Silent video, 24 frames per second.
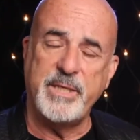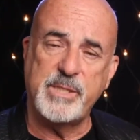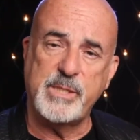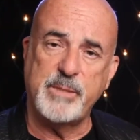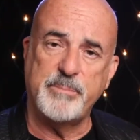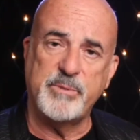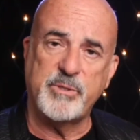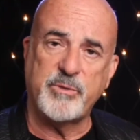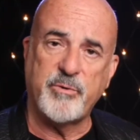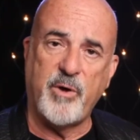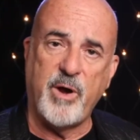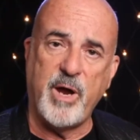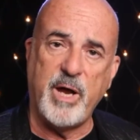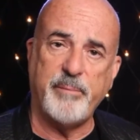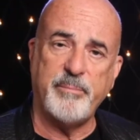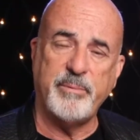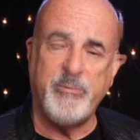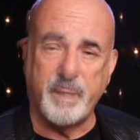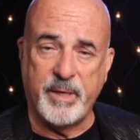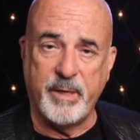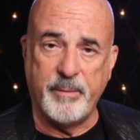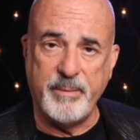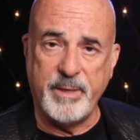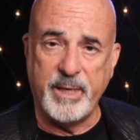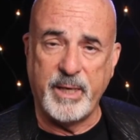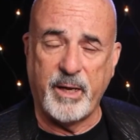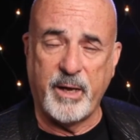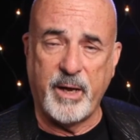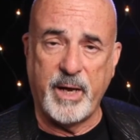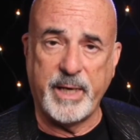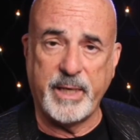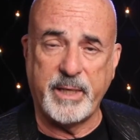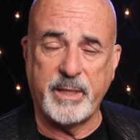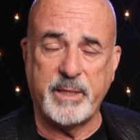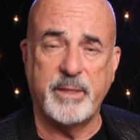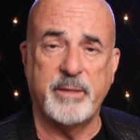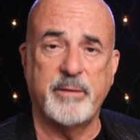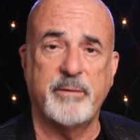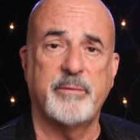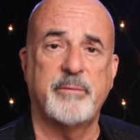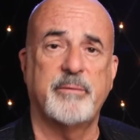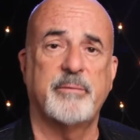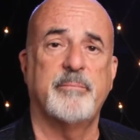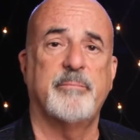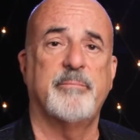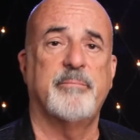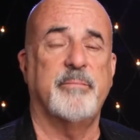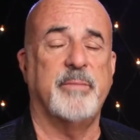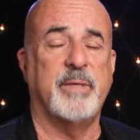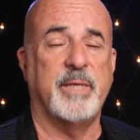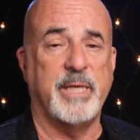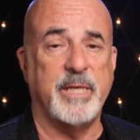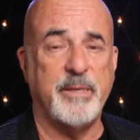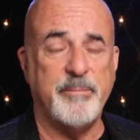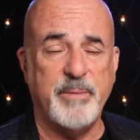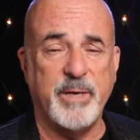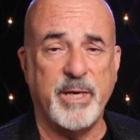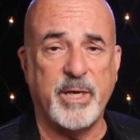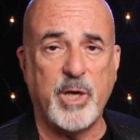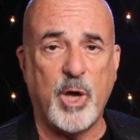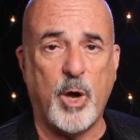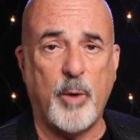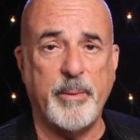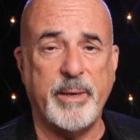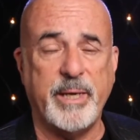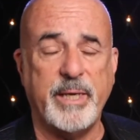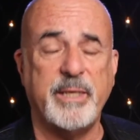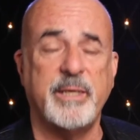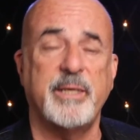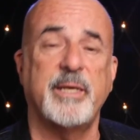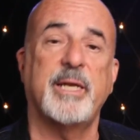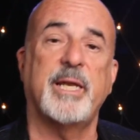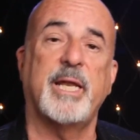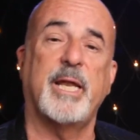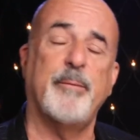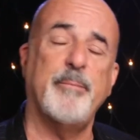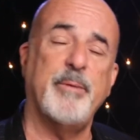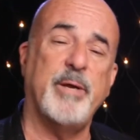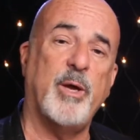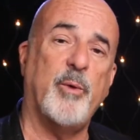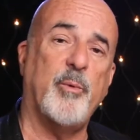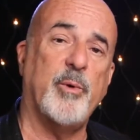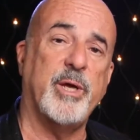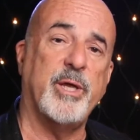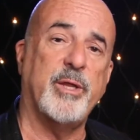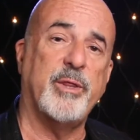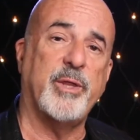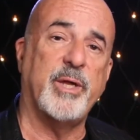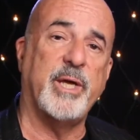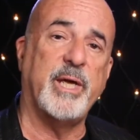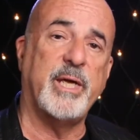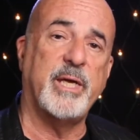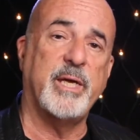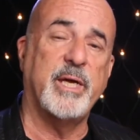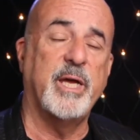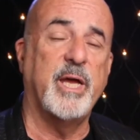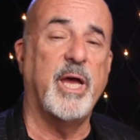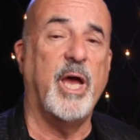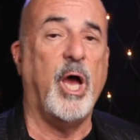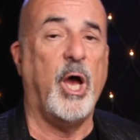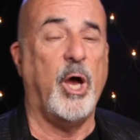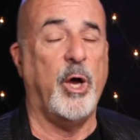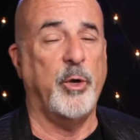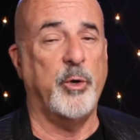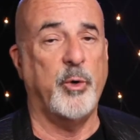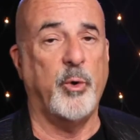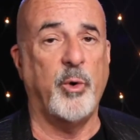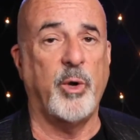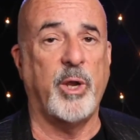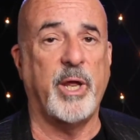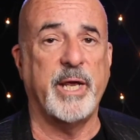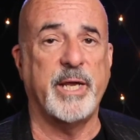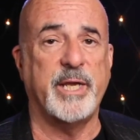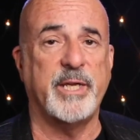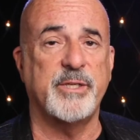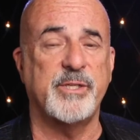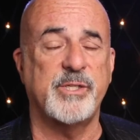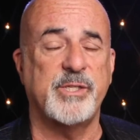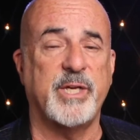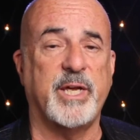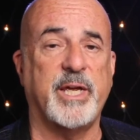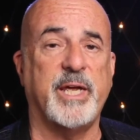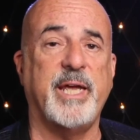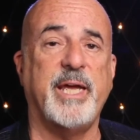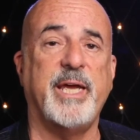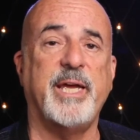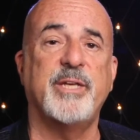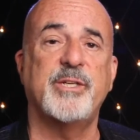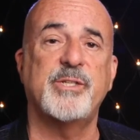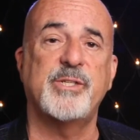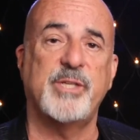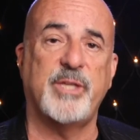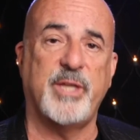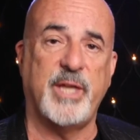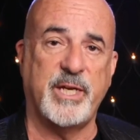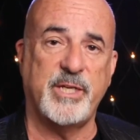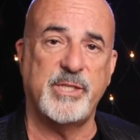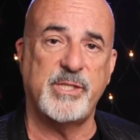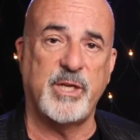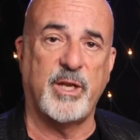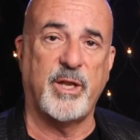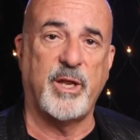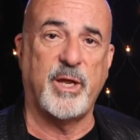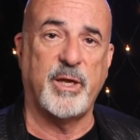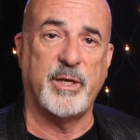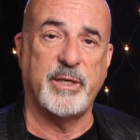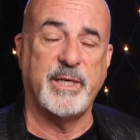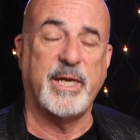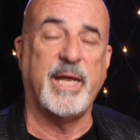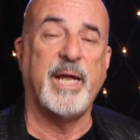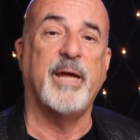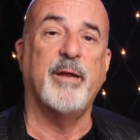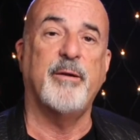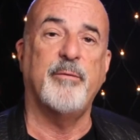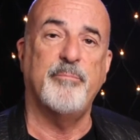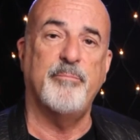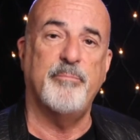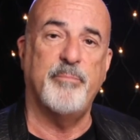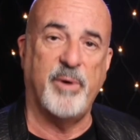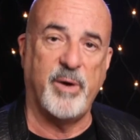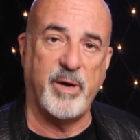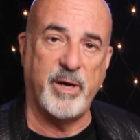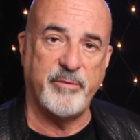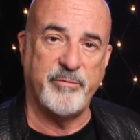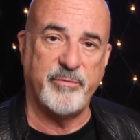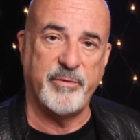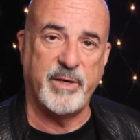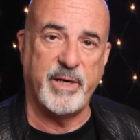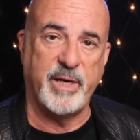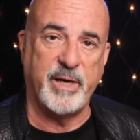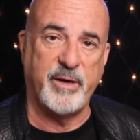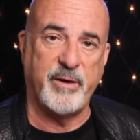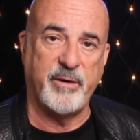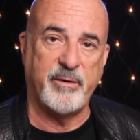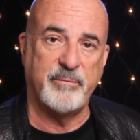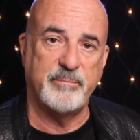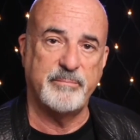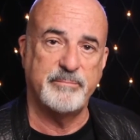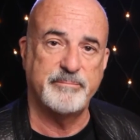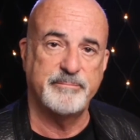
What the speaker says: subscribe, give me a like, leave me a comment, let me know what you think, and all I can say is thanks a lot, and bye for now.